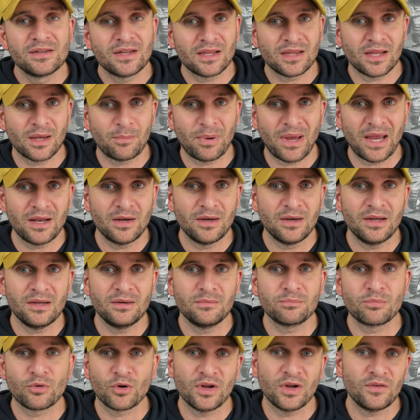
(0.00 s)
that they paid
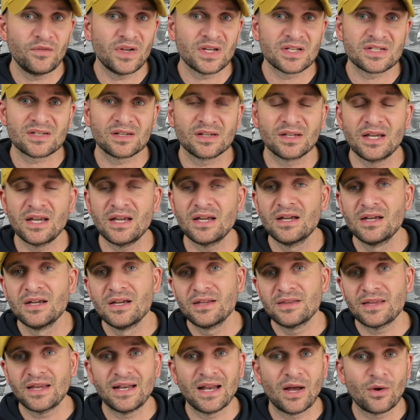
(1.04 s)
in previously.
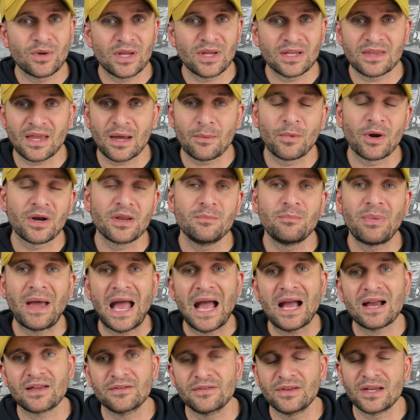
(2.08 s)
They now get that money
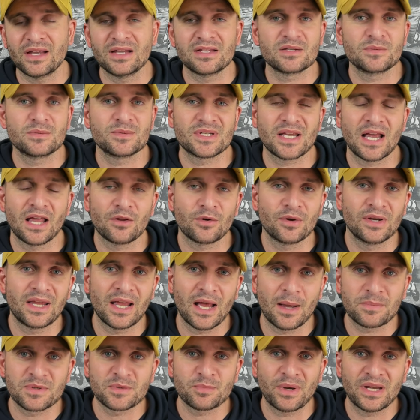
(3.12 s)
back and they get some salary
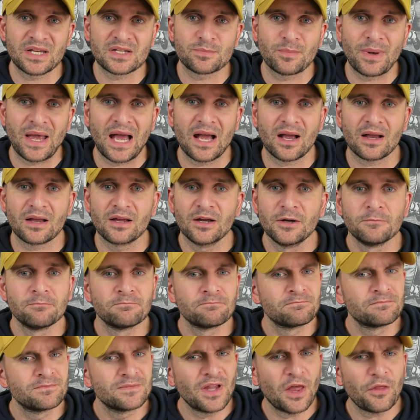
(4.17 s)
cap space back.
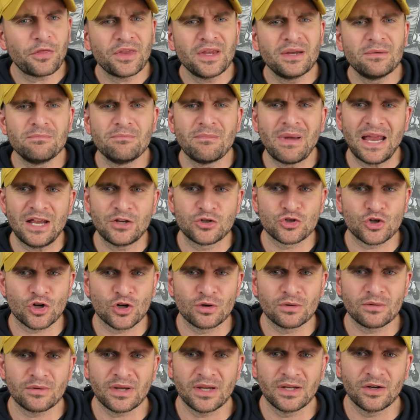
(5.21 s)
Nothing
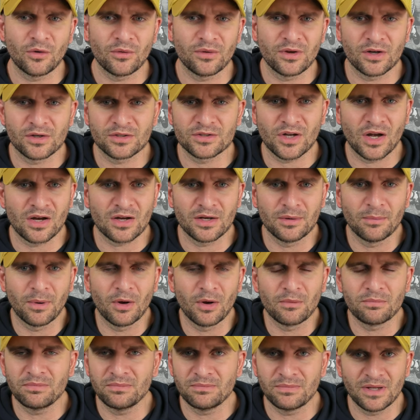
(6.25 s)
major. You know, you're talking
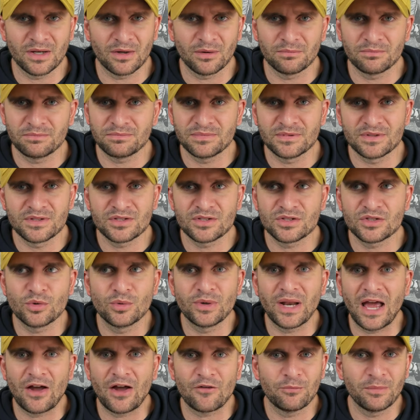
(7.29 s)
about, you know, two
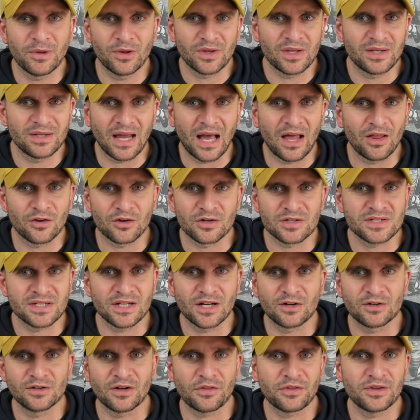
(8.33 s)
and a half million dollars
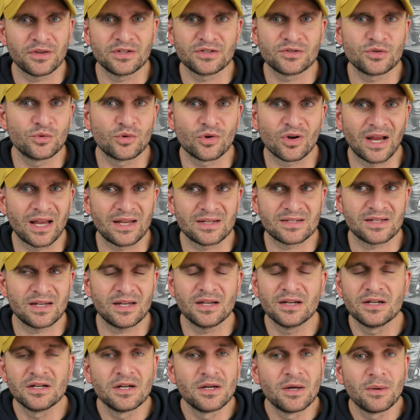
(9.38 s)
here, nothing too
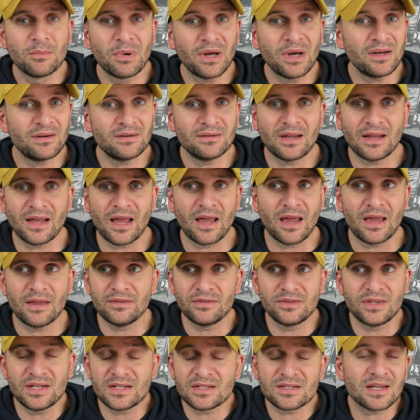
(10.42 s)
crazy, but
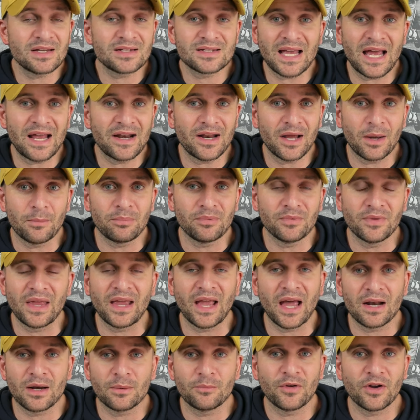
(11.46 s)
these things add up. They
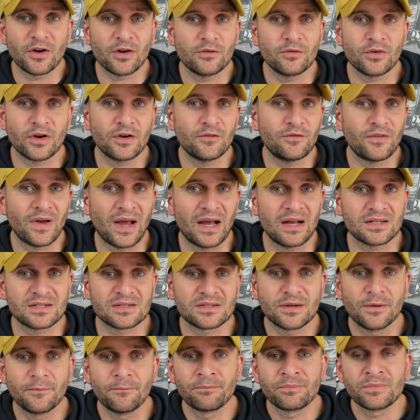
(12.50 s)
add up very, very
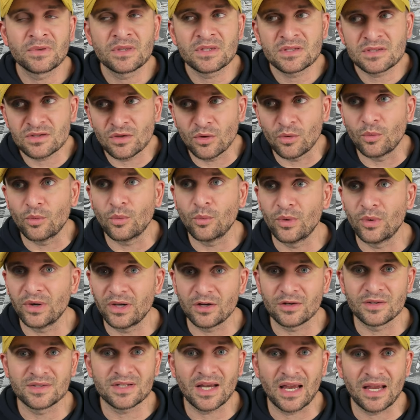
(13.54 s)
fast. So when
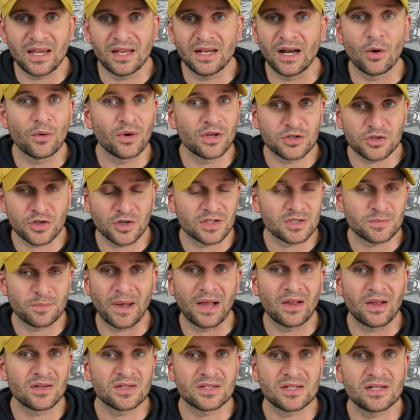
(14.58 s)
you're taking out insurance
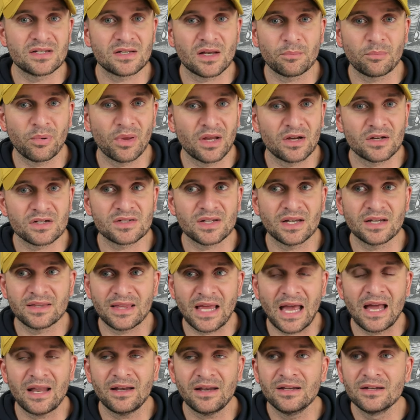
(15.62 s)
policies on players like
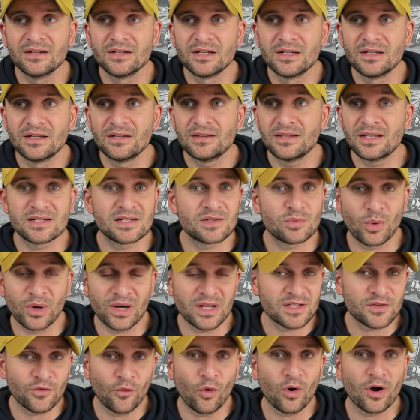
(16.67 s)
that, this is what
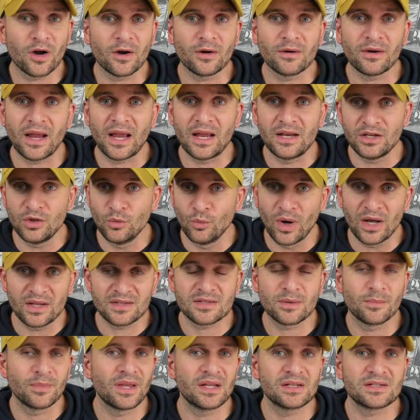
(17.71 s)
it's for. And you want
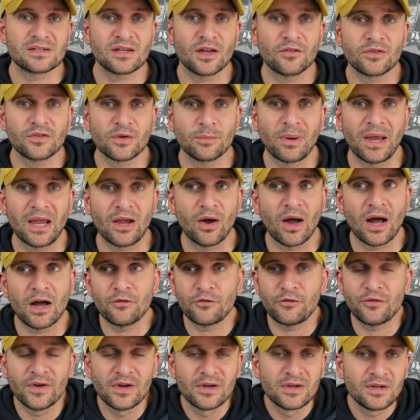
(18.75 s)
some of that stuff to pay
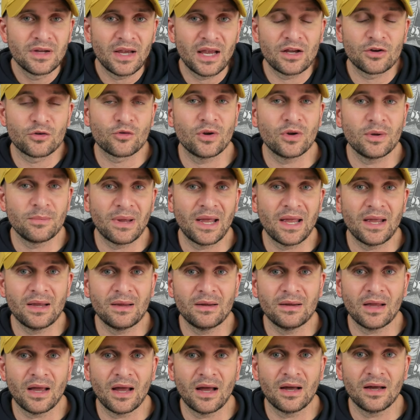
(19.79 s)
off, and Green
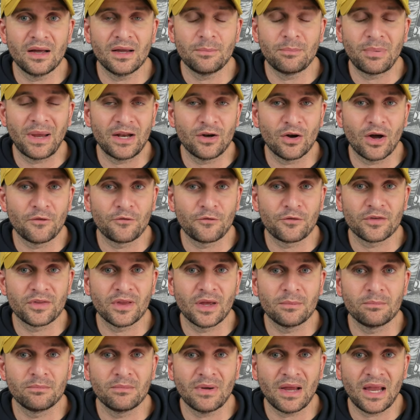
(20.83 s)
Bay, uh, it paid off for
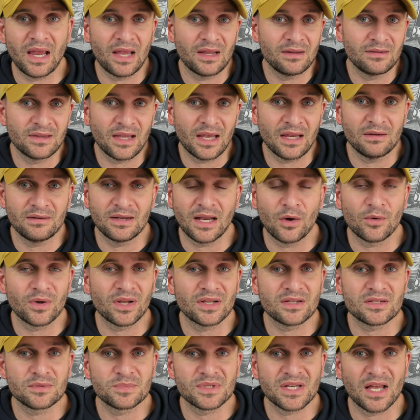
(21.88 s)
them and they now
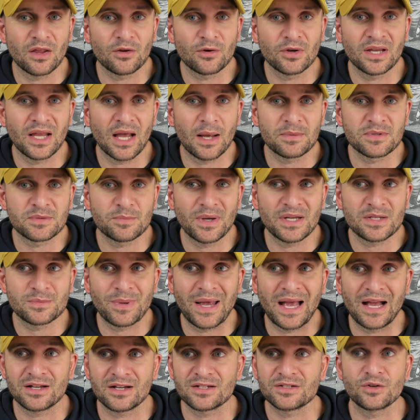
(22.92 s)
get some salary cap space
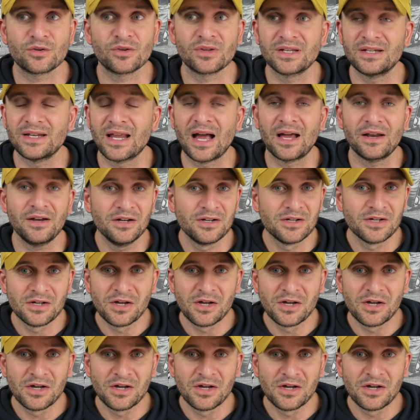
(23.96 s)
back. Certainly not